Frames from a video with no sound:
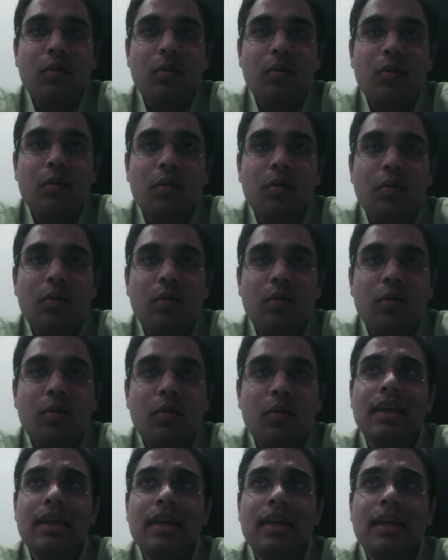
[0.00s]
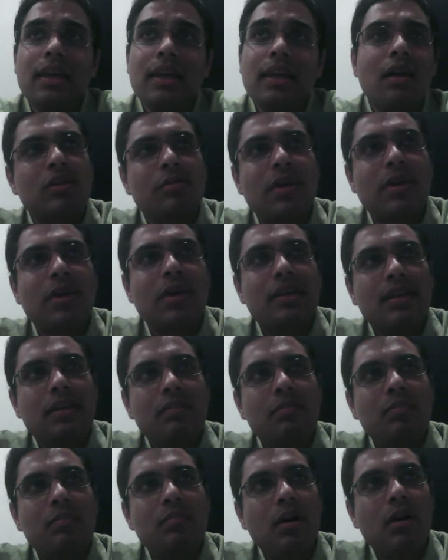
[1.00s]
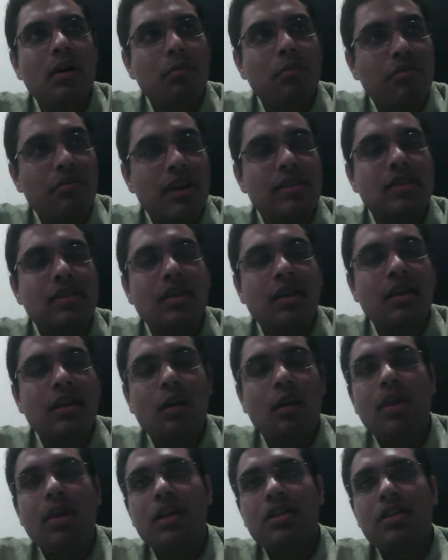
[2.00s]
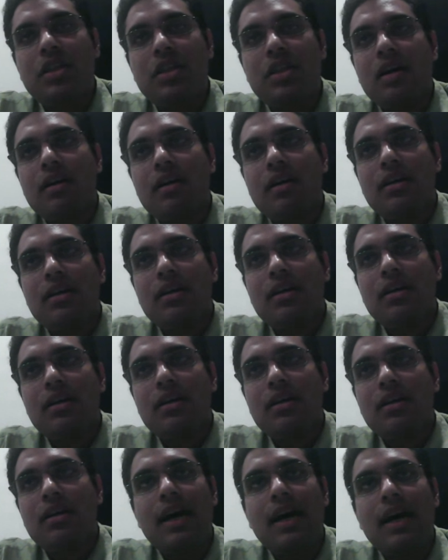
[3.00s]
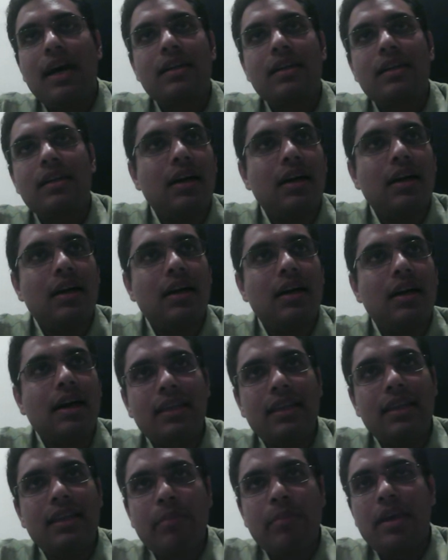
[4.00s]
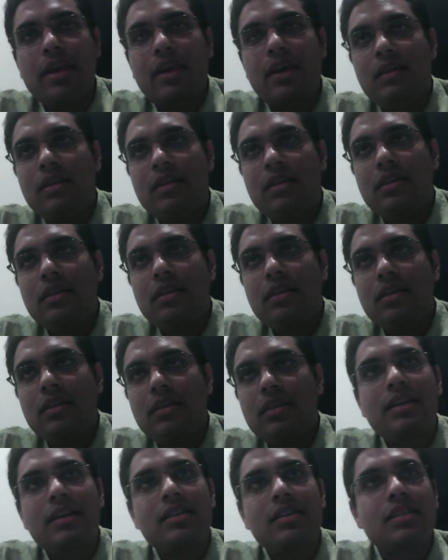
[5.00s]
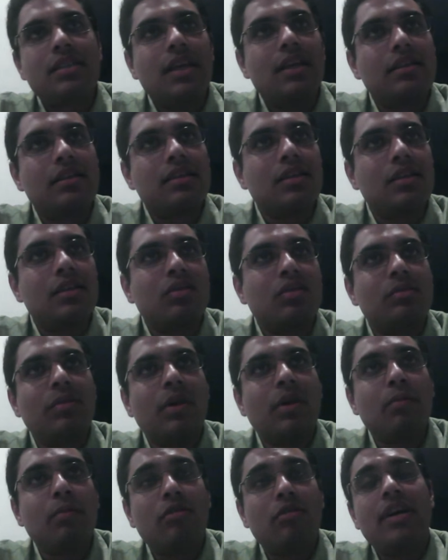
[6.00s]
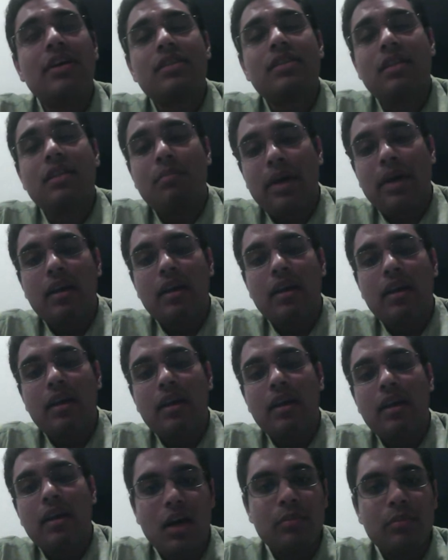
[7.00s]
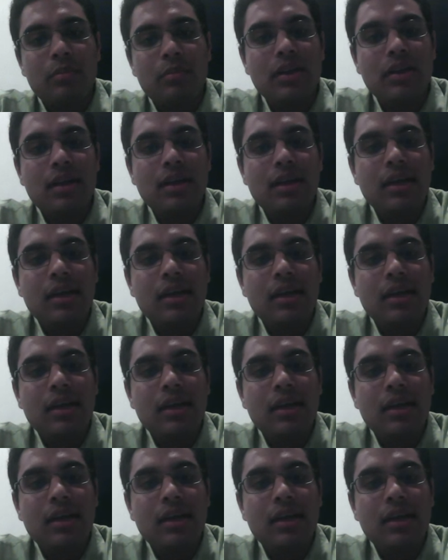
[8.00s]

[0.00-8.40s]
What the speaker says: in India was my professor Kamala Shankaran in the United States it was my professor Michael Klarman,